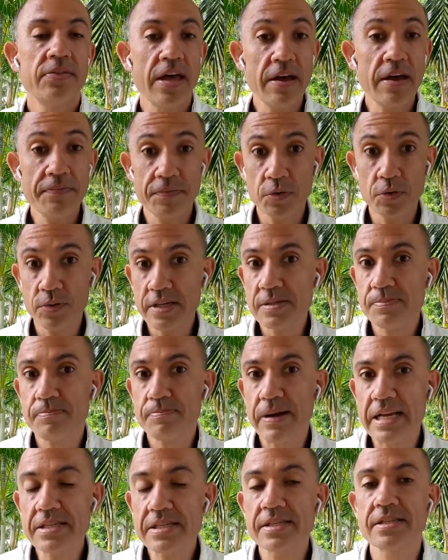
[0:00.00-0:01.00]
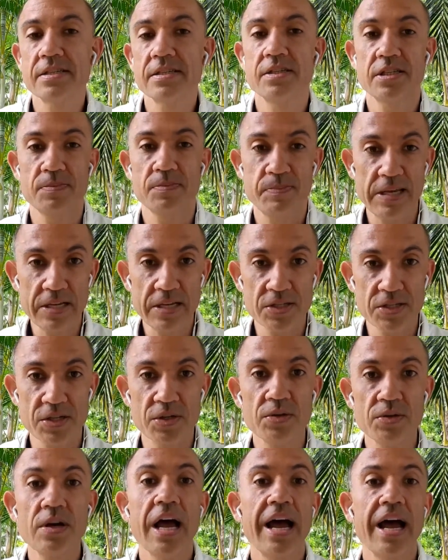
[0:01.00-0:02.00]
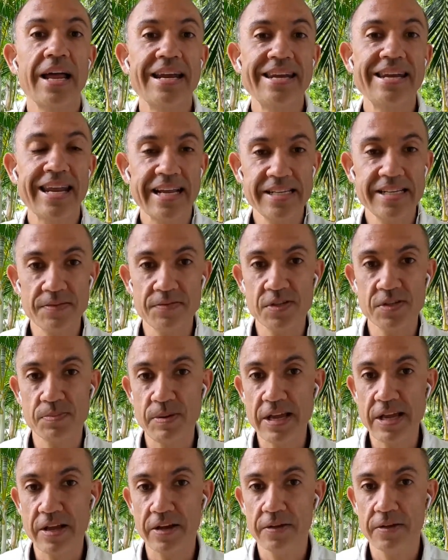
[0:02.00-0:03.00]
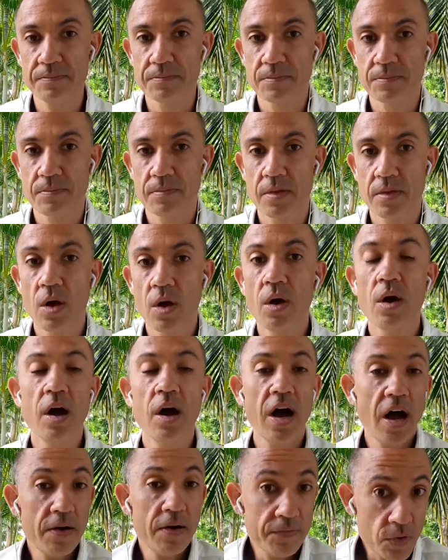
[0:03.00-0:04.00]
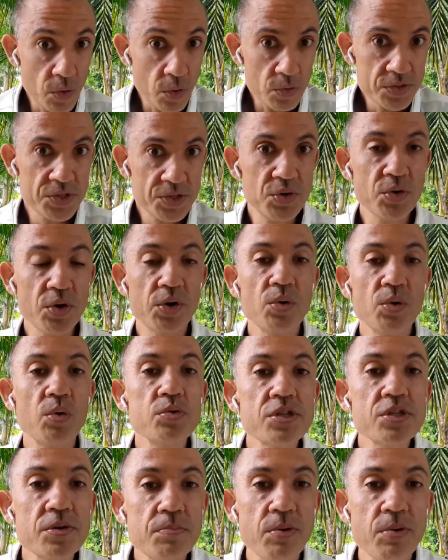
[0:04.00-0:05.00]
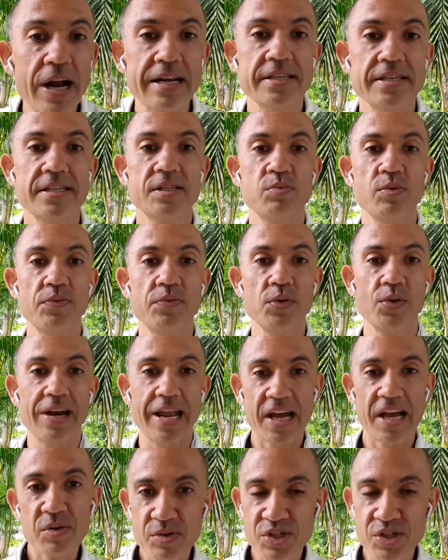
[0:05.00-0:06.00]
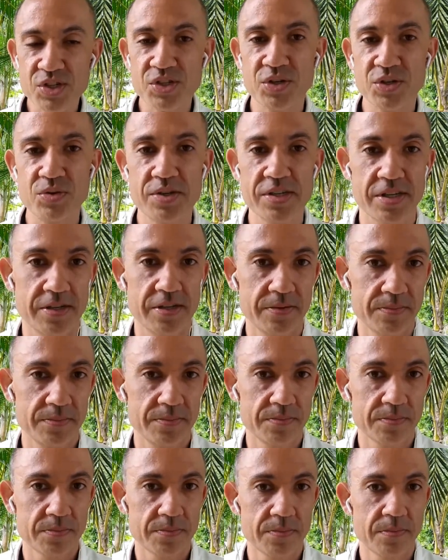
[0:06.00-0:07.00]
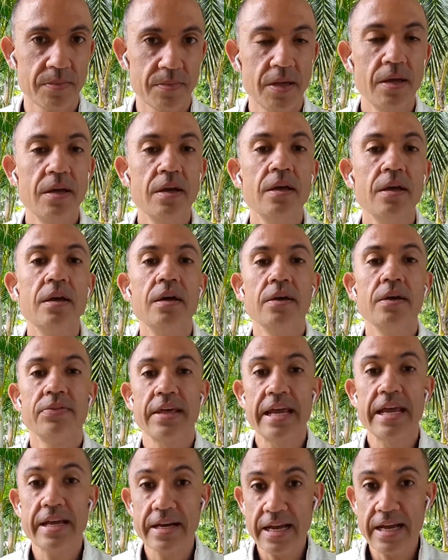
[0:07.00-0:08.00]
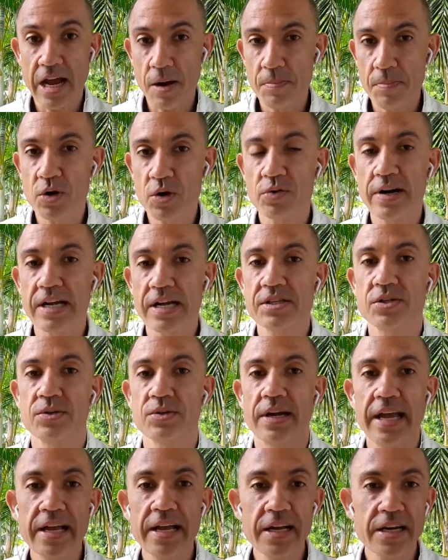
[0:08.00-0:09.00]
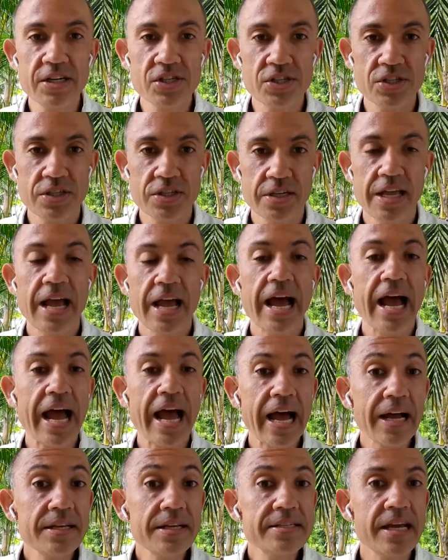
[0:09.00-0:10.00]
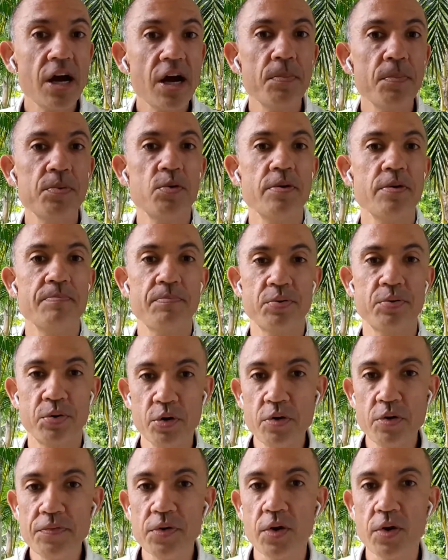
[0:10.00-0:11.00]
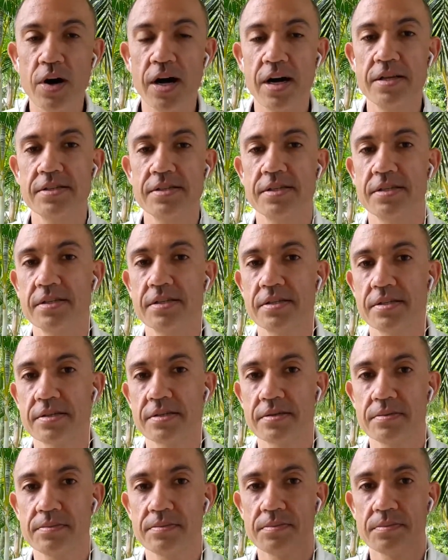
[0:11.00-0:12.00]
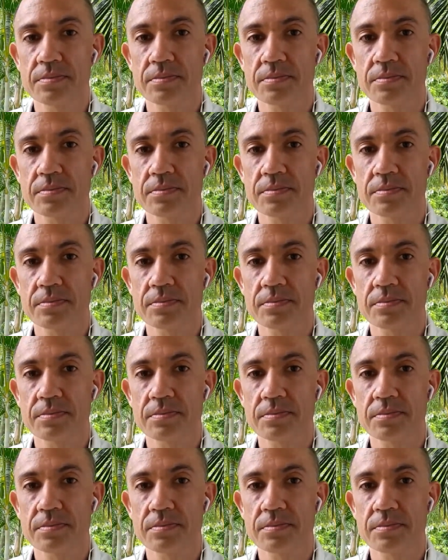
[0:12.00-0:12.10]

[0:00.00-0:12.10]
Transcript: Therefore, it's best to speak to a native speaker. Of course, you can also practice with your language tutor. They can help correct your English and help you improve your answers.